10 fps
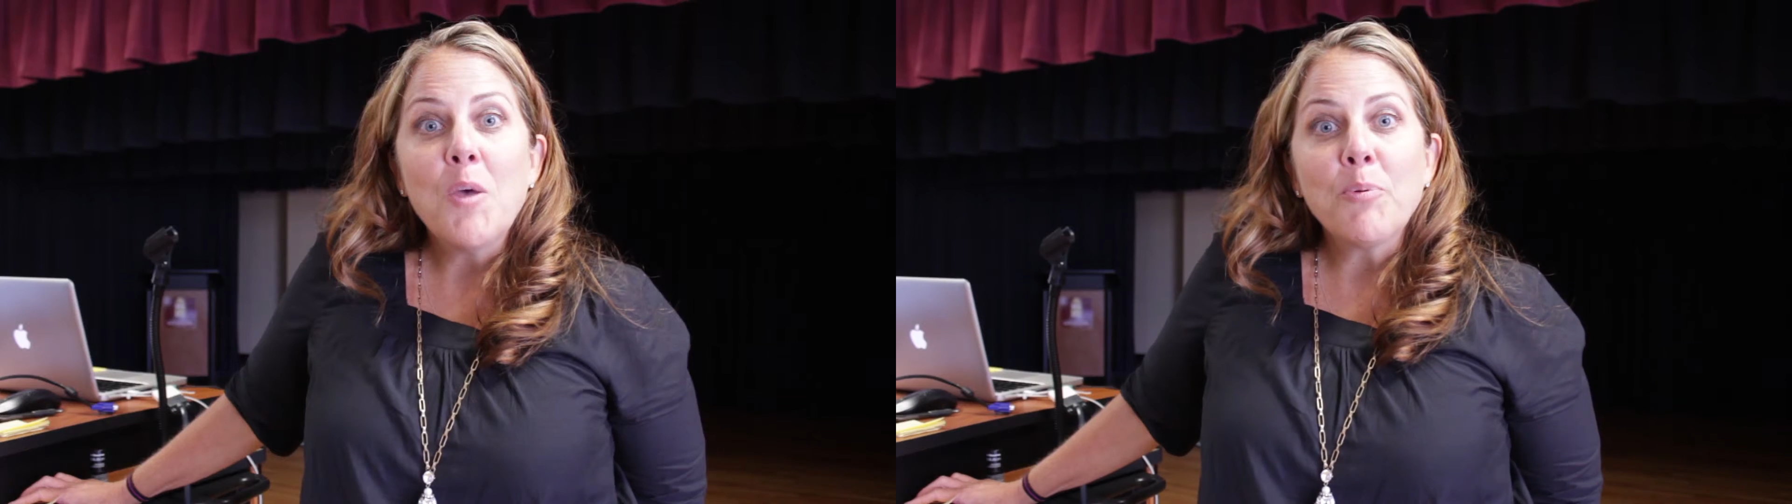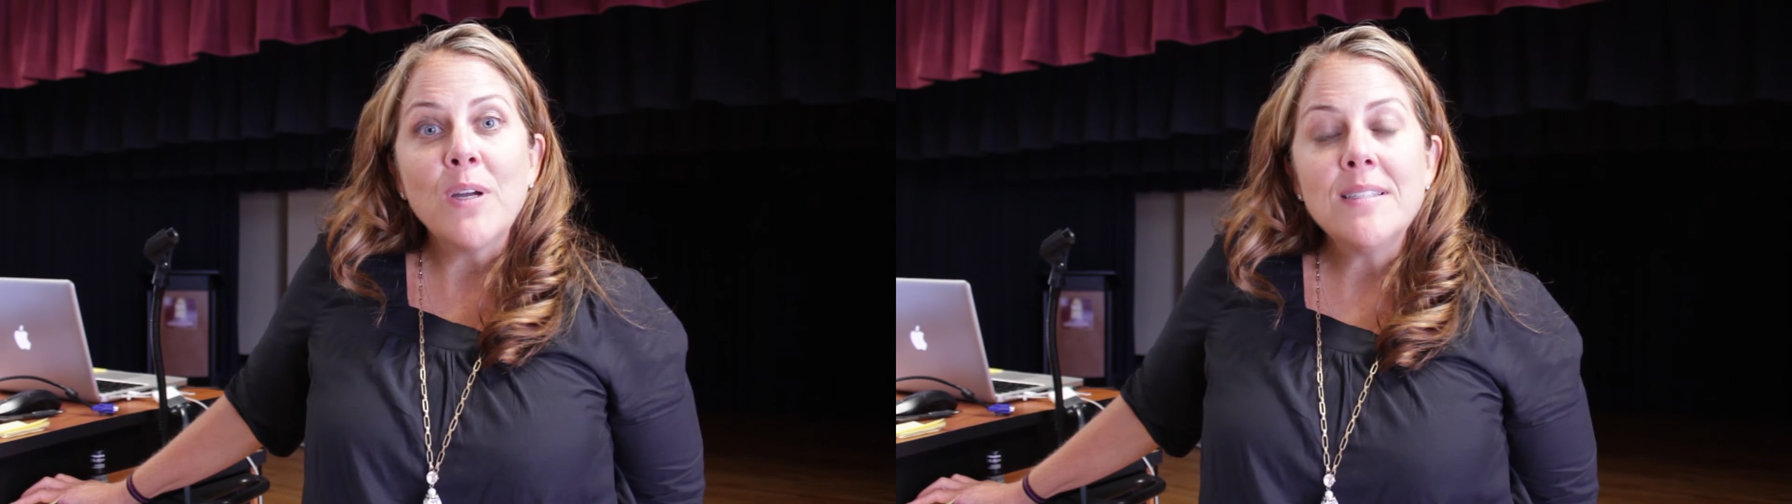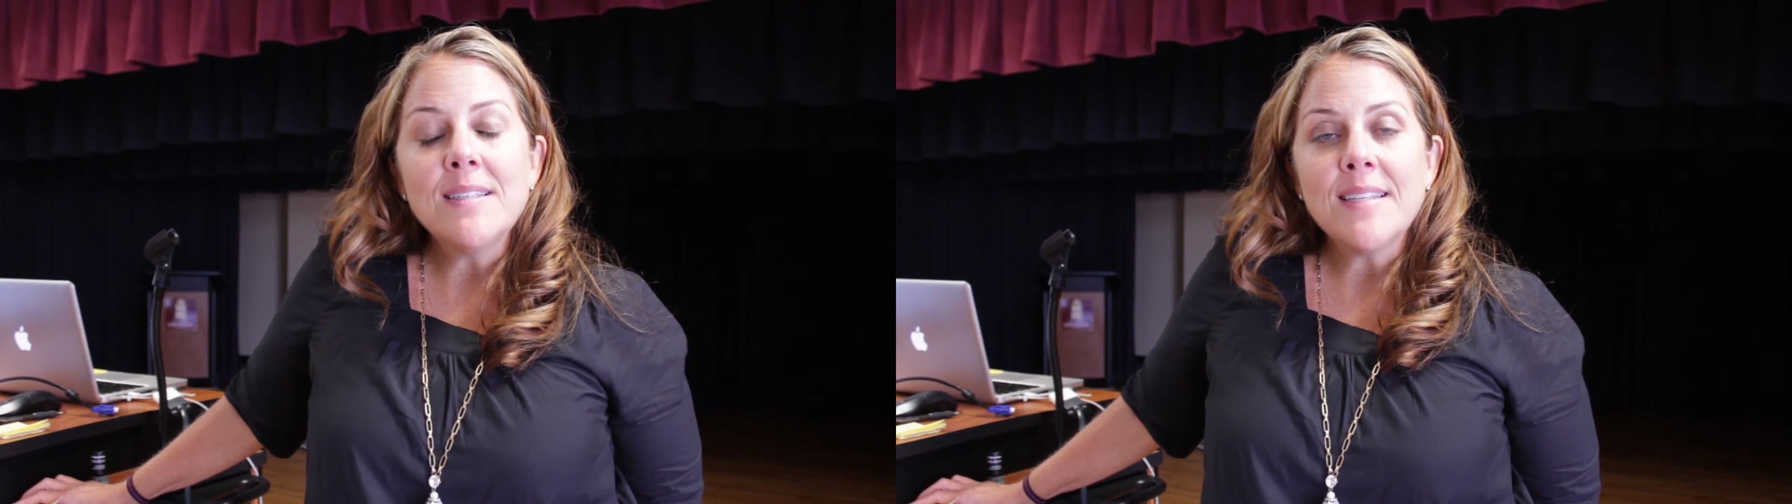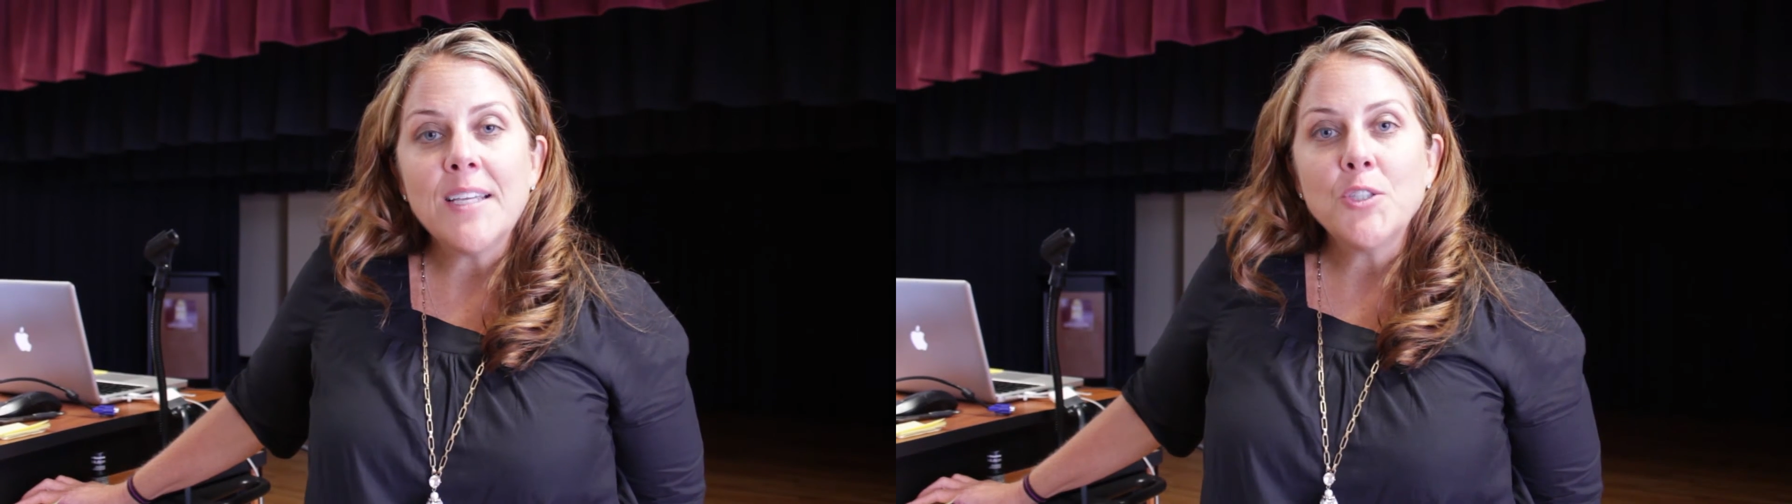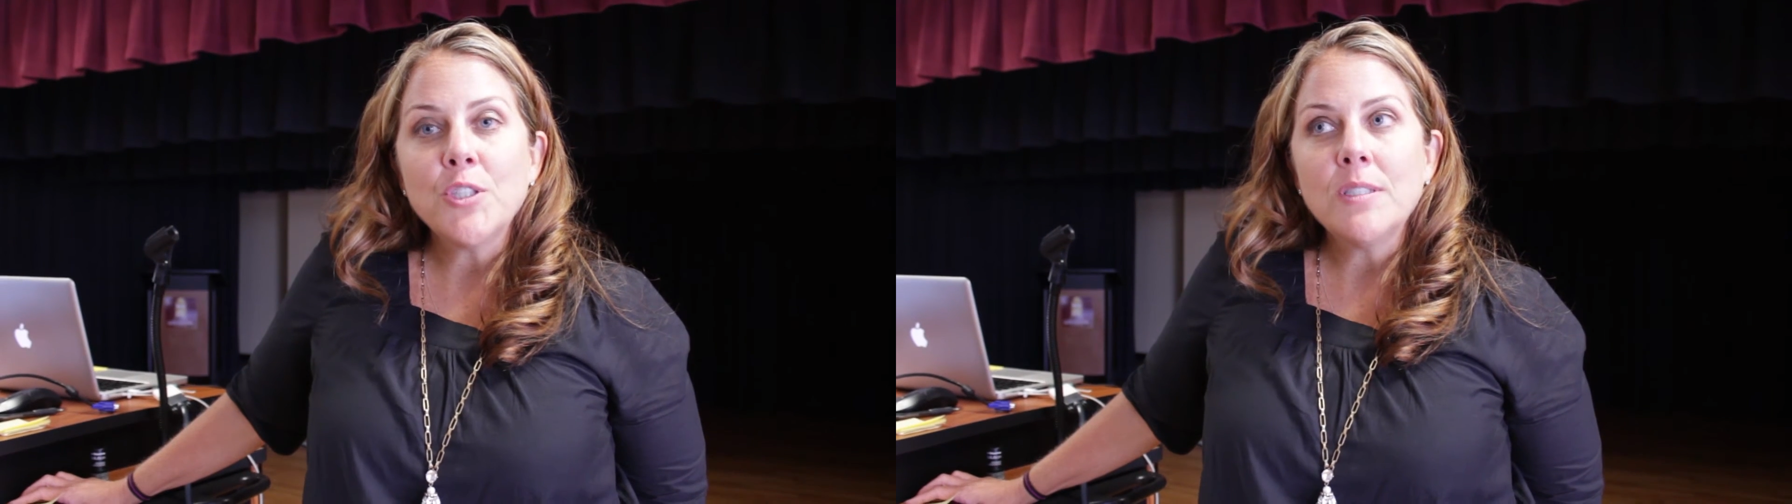The
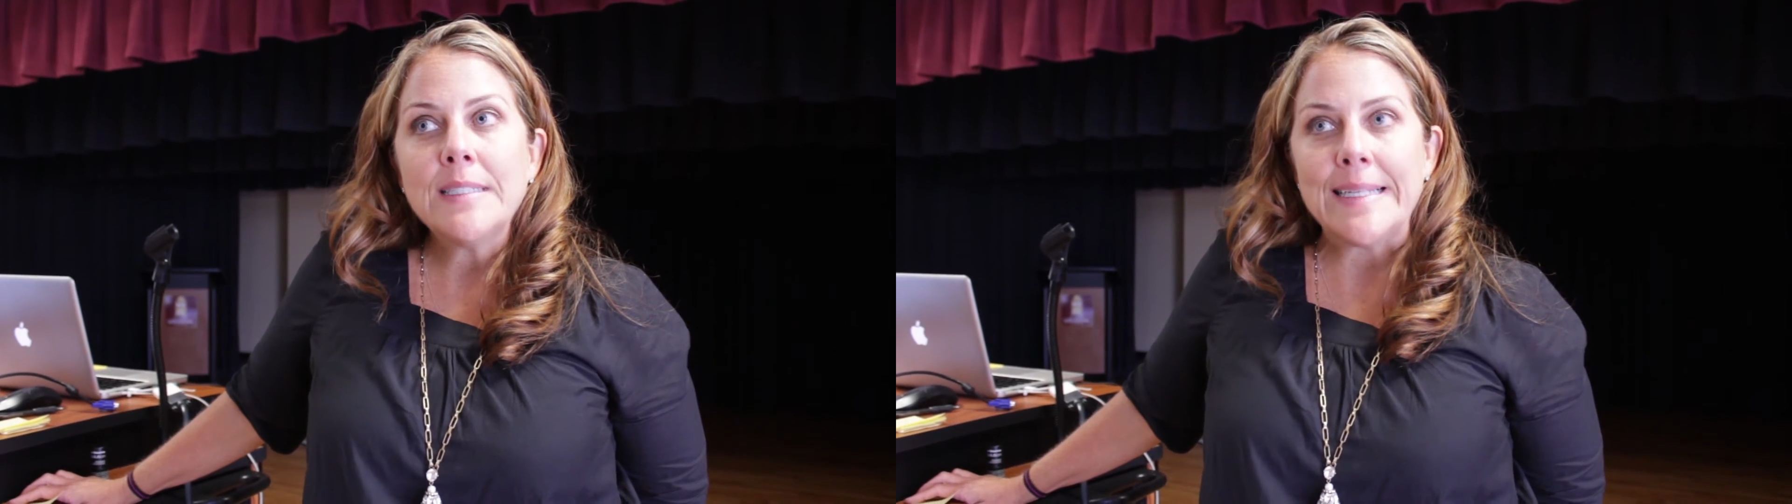presentation